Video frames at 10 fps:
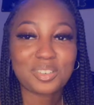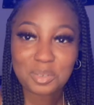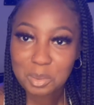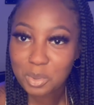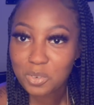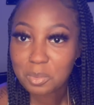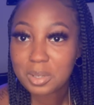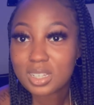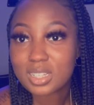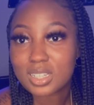for the movie
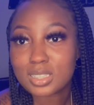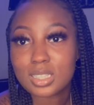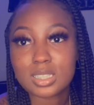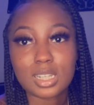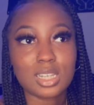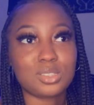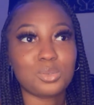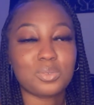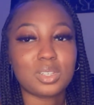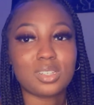because his last two
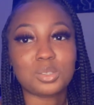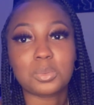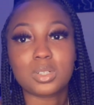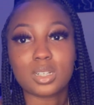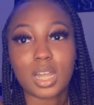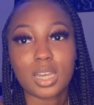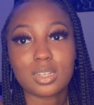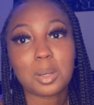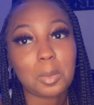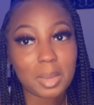films were like
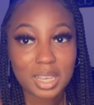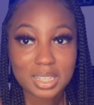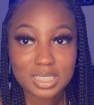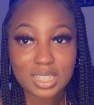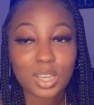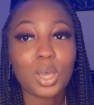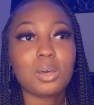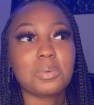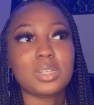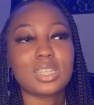amazing
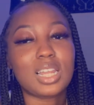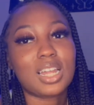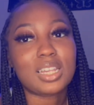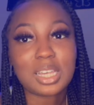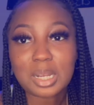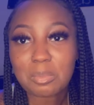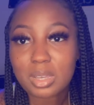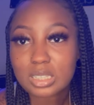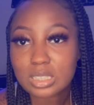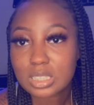with a lot of hidden
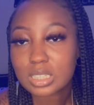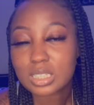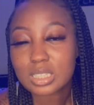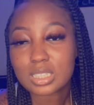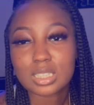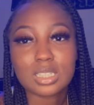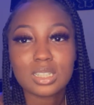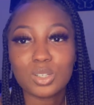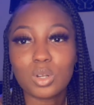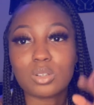messages and
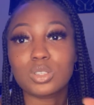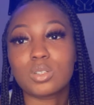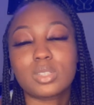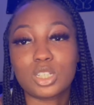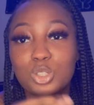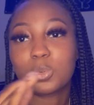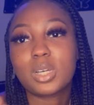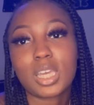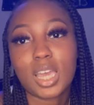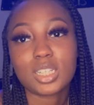stuff that you wouldn't
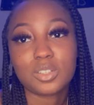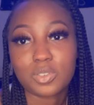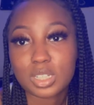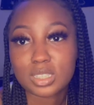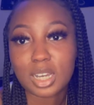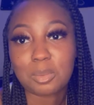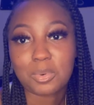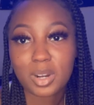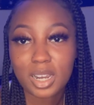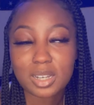catch the first time
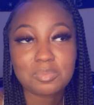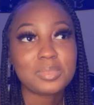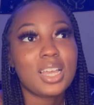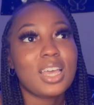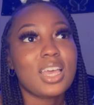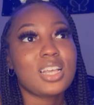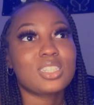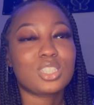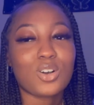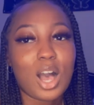around.
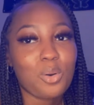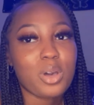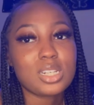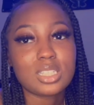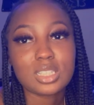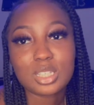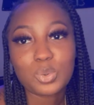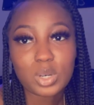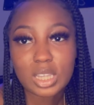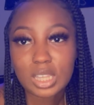So I wanted to see
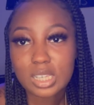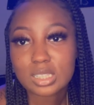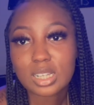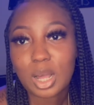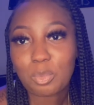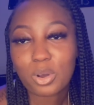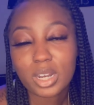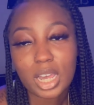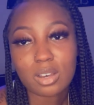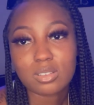what things could I point
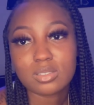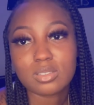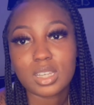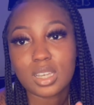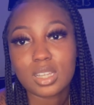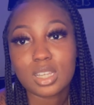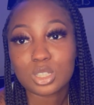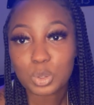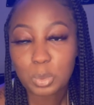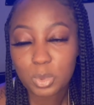out in his
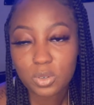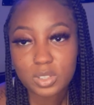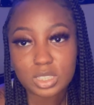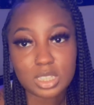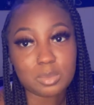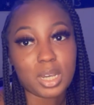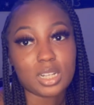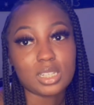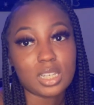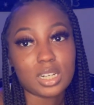new movie just by
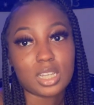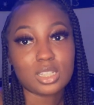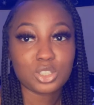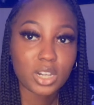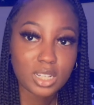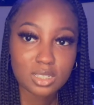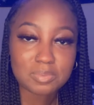looking at the trailer.